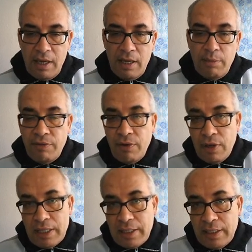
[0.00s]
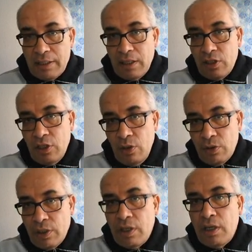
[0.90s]
Before the sentence
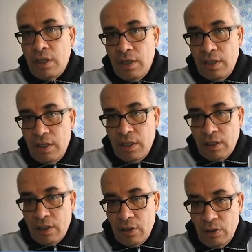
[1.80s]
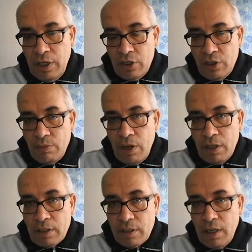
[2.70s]
use quotation
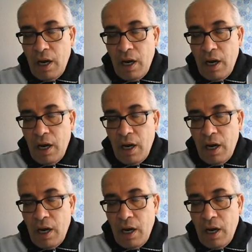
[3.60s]
marks,